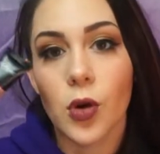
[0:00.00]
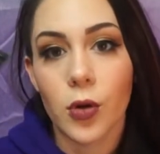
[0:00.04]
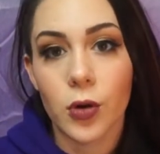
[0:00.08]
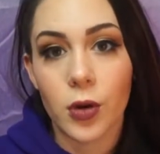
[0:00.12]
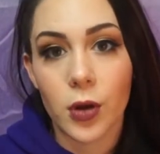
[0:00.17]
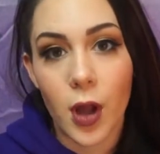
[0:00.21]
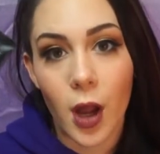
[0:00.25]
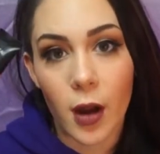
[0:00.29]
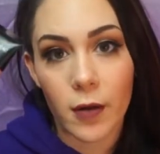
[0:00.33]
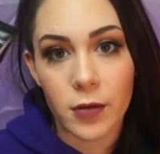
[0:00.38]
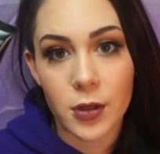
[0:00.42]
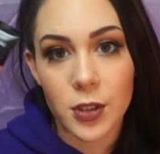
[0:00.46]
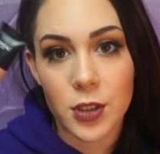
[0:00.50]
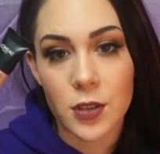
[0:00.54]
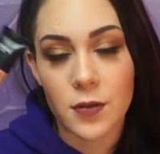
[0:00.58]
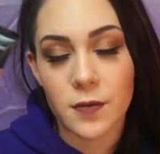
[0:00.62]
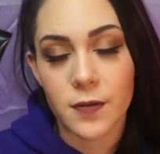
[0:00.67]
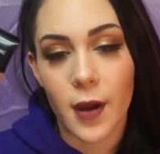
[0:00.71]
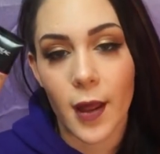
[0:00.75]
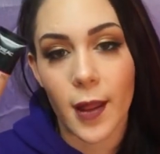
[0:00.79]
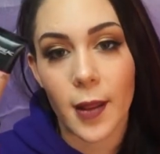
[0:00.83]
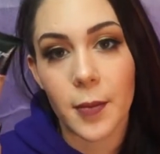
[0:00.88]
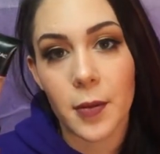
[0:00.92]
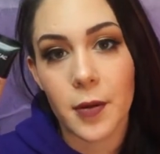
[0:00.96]
Total Coverage
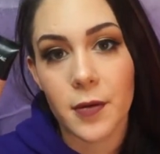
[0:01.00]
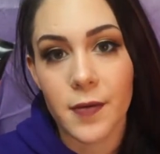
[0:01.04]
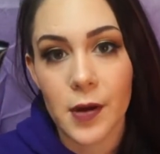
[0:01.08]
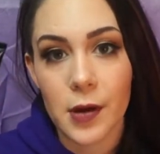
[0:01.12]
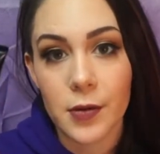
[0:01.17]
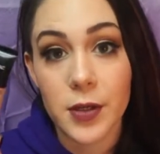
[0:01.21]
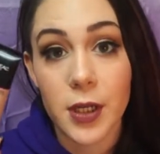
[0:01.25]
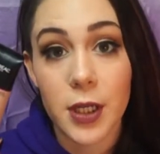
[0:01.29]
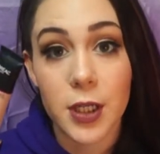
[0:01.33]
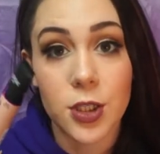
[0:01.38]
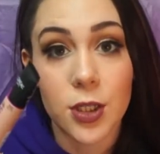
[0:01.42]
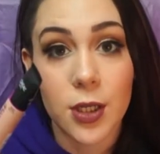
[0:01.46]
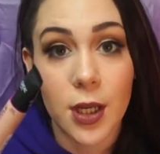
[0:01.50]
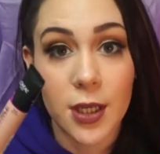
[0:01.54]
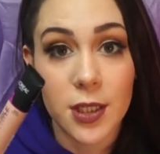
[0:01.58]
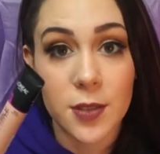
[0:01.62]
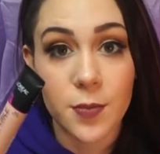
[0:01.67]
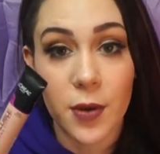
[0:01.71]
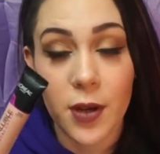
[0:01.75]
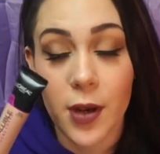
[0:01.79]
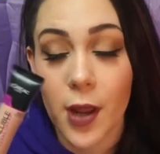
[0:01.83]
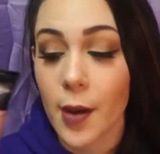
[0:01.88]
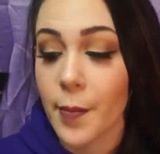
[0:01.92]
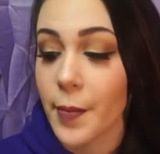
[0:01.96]
Infallible foundation has
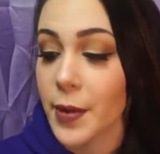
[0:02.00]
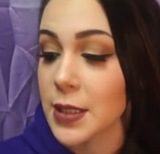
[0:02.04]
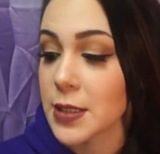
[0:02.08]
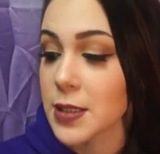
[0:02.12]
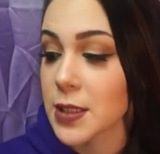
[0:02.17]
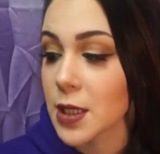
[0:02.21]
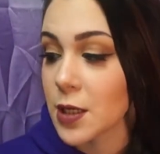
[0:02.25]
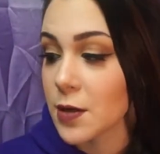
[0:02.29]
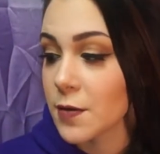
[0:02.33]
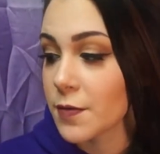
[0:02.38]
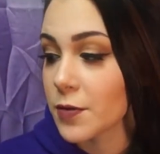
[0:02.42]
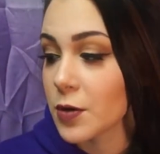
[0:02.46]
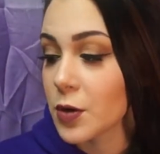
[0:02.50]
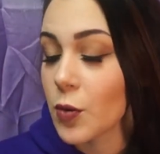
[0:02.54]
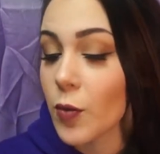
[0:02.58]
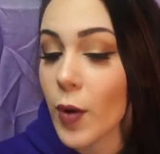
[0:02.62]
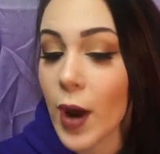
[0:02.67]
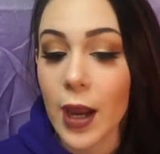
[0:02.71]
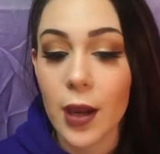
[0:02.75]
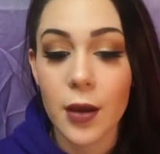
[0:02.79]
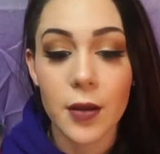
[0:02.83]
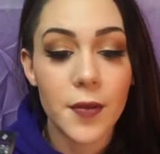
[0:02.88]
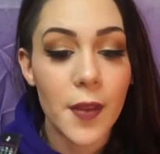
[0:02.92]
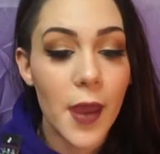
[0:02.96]
been on my skin for a
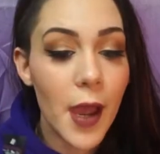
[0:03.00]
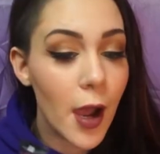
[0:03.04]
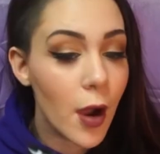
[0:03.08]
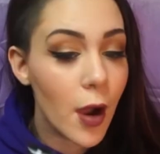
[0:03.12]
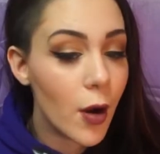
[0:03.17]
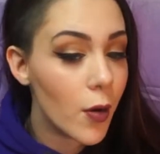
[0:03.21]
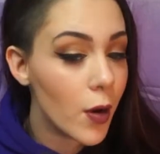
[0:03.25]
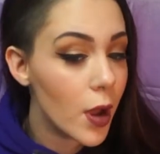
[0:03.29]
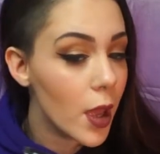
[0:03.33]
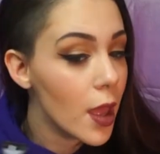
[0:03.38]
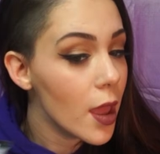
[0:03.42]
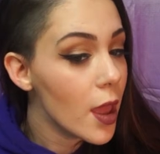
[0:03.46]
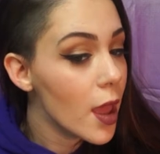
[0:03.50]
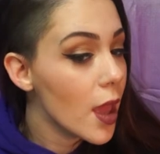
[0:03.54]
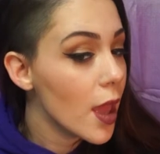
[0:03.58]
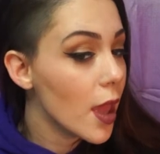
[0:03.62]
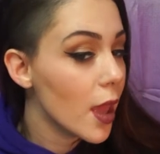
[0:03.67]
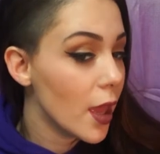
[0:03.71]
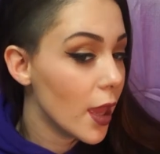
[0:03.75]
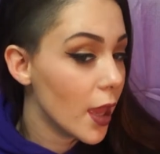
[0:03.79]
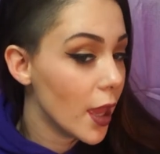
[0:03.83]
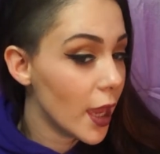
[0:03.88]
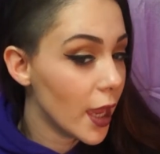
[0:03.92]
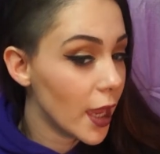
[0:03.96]
while now,
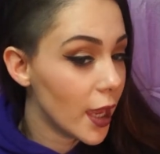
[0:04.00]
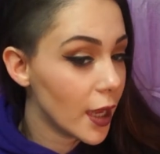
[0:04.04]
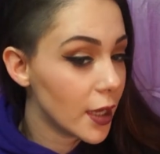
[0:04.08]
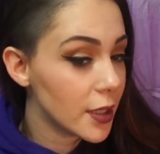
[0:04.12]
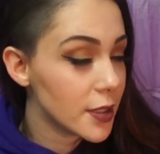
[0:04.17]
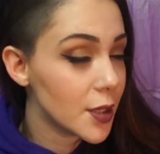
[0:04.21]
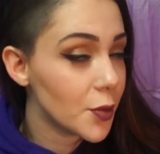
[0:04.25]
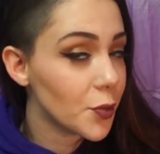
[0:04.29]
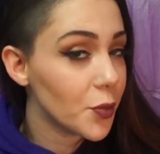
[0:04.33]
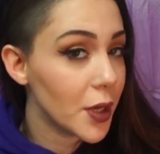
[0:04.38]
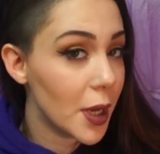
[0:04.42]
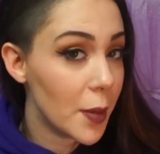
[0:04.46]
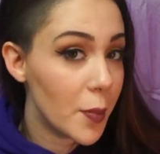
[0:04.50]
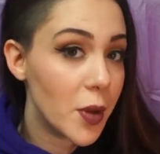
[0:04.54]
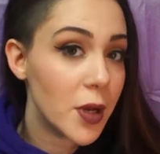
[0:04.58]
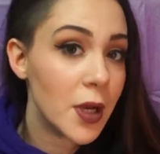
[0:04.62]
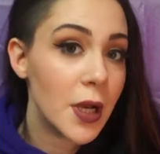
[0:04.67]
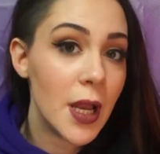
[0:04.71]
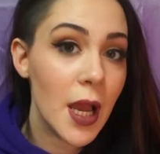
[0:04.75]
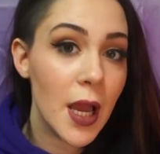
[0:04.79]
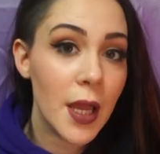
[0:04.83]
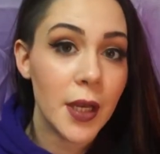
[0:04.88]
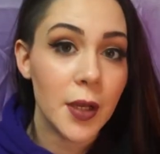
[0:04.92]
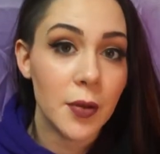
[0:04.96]
and when I put
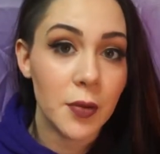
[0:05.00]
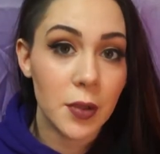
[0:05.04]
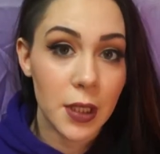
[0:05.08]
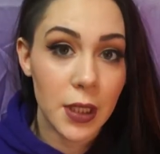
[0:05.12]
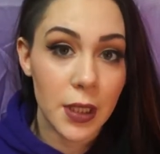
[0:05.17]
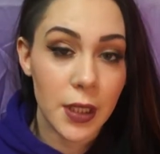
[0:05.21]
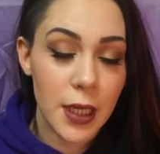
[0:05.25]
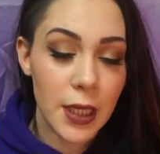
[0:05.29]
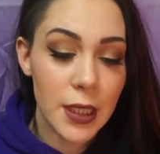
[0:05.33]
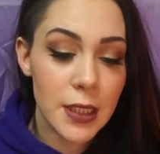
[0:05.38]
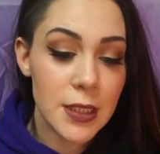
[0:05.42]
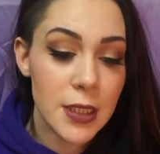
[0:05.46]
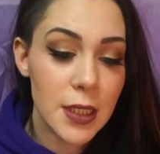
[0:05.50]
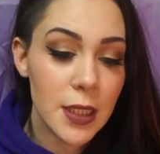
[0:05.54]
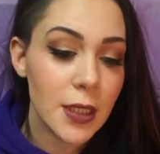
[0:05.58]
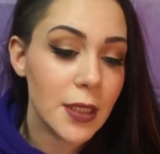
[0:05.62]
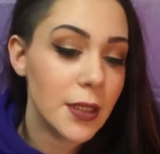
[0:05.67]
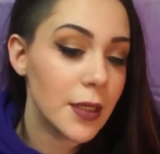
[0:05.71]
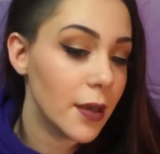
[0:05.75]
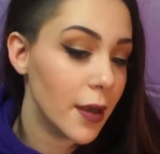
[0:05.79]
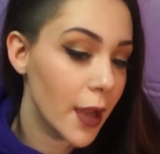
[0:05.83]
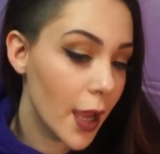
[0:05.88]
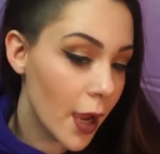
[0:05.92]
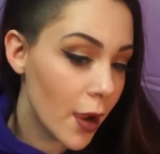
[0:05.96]
it on, I really liked it.
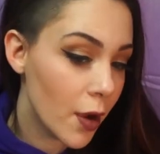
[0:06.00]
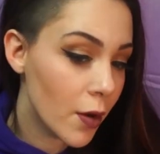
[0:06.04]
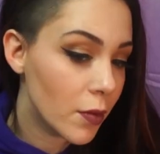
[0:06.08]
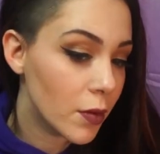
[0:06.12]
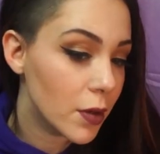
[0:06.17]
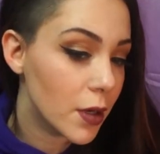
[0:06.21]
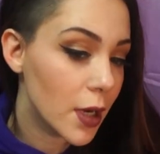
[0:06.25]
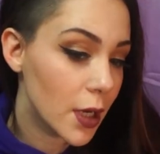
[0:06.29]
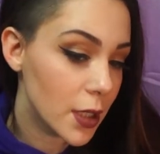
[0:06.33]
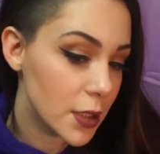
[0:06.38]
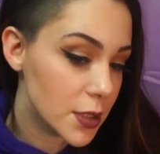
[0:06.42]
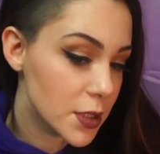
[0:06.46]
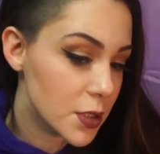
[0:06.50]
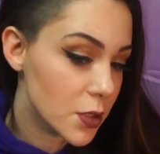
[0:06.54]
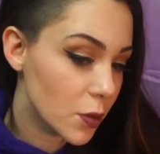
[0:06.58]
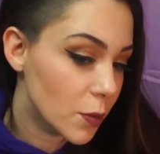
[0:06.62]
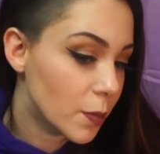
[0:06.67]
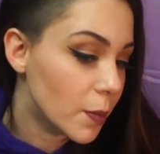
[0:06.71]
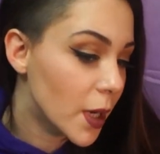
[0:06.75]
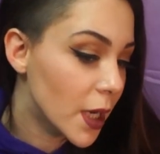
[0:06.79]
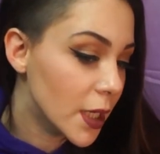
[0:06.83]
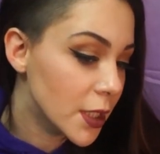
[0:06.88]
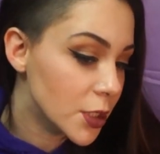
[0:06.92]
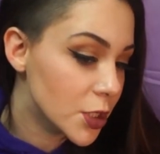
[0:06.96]
Now, not so
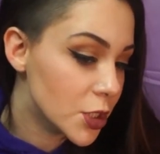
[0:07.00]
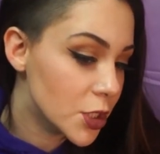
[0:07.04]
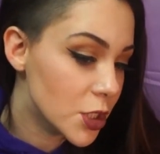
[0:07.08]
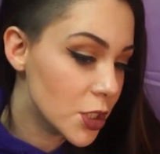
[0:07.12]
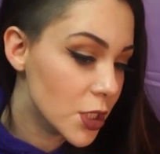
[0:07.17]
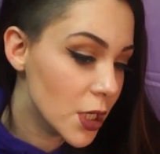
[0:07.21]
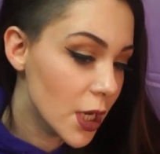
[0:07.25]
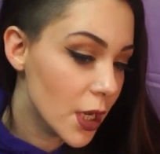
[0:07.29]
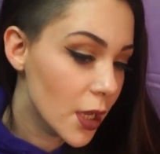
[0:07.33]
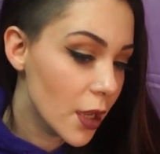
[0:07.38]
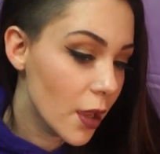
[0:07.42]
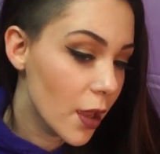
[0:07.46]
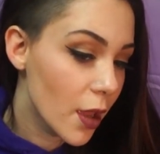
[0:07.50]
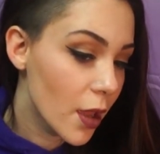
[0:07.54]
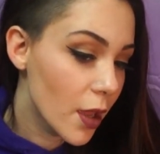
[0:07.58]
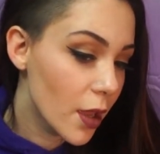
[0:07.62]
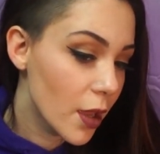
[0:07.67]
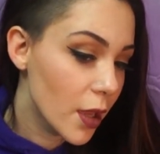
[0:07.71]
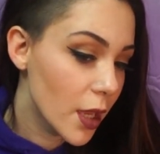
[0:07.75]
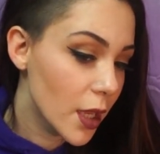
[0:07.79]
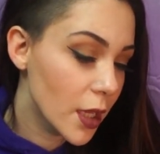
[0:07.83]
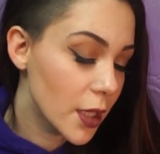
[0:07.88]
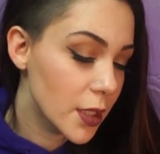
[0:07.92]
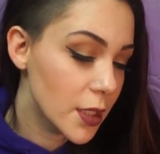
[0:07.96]
much.
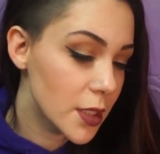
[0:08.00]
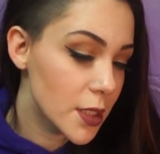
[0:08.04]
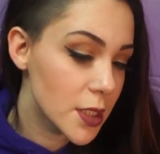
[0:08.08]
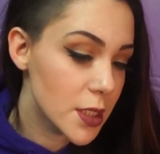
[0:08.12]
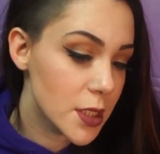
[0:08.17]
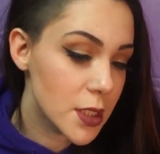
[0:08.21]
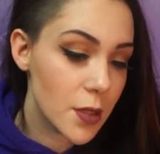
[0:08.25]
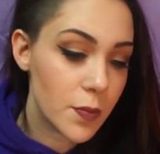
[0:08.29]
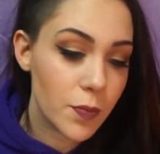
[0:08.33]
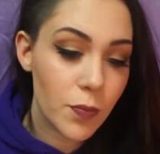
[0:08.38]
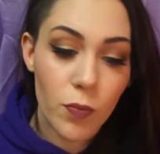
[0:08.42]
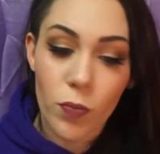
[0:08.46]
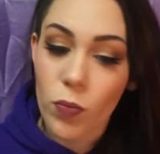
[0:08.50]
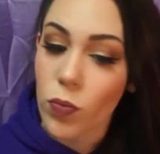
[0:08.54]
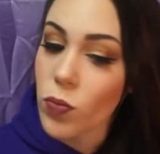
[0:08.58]
It is